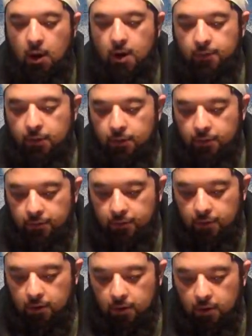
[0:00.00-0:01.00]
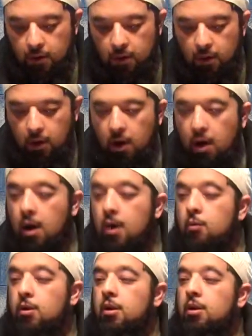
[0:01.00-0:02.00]
However,
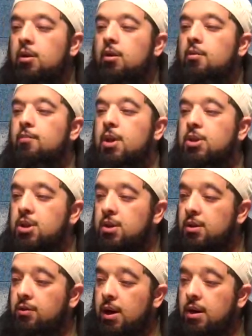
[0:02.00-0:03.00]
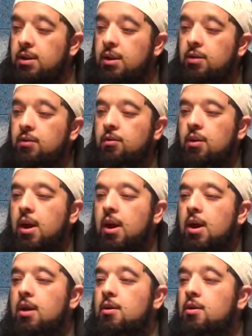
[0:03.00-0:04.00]
I will mention this hadith
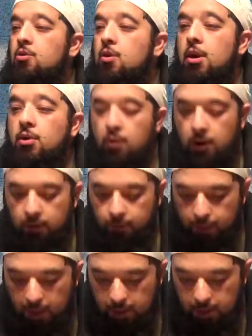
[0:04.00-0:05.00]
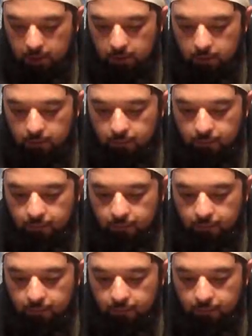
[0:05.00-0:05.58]
and try to explain it.